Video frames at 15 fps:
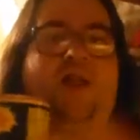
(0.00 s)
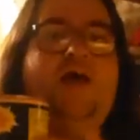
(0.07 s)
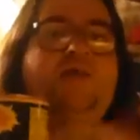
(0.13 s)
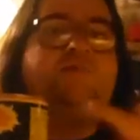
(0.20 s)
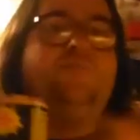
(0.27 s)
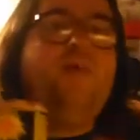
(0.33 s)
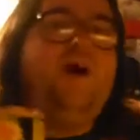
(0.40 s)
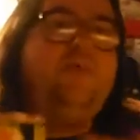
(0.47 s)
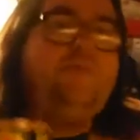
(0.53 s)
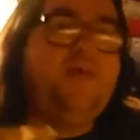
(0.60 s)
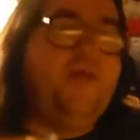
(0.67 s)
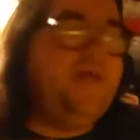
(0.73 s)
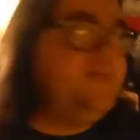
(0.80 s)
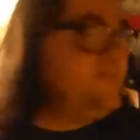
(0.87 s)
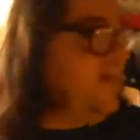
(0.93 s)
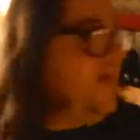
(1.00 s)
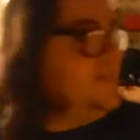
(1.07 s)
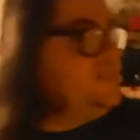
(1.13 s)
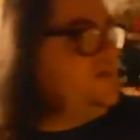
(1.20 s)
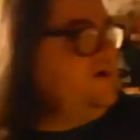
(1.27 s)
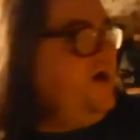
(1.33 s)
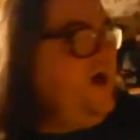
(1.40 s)
last 5 days, I
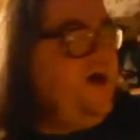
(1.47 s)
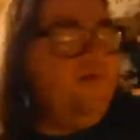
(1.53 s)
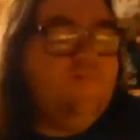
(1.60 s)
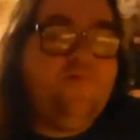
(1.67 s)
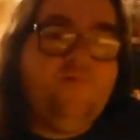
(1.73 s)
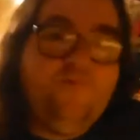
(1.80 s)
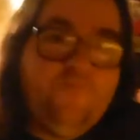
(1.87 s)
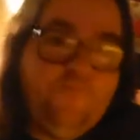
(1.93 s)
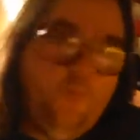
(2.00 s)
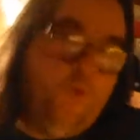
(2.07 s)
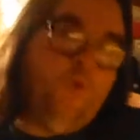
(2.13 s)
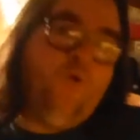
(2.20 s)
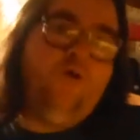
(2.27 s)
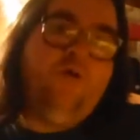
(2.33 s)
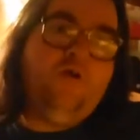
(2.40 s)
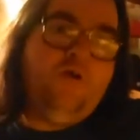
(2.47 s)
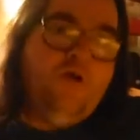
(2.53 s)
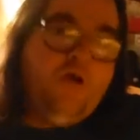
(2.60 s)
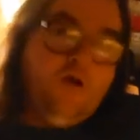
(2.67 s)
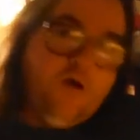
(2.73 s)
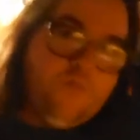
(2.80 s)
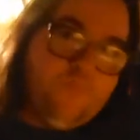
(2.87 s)
still have 4
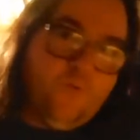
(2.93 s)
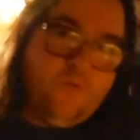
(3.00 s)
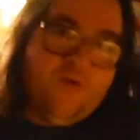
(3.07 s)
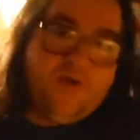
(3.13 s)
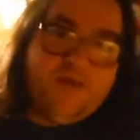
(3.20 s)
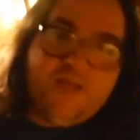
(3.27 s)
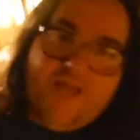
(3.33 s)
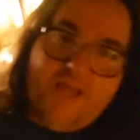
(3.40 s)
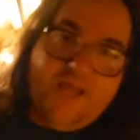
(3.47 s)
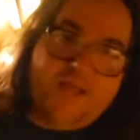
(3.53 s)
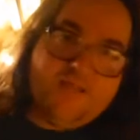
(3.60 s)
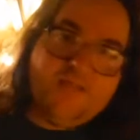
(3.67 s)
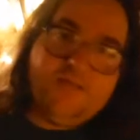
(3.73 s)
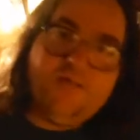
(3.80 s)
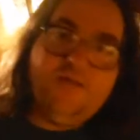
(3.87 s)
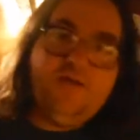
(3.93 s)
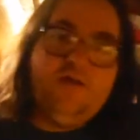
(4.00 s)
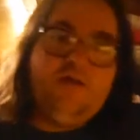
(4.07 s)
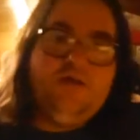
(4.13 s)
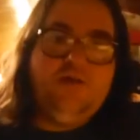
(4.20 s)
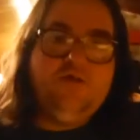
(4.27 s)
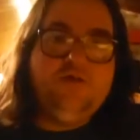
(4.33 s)
more cans
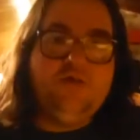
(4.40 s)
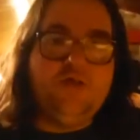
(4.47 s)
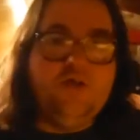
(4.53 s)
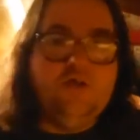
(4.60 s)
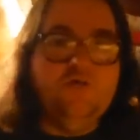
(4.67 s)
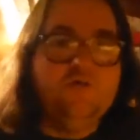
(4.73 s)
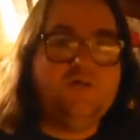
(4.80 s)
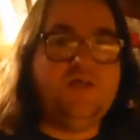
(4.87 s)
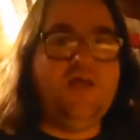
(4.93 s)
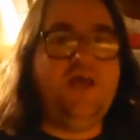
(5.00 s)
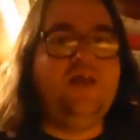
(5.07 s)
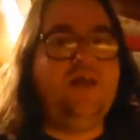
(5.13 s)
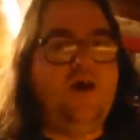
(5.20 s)
to use in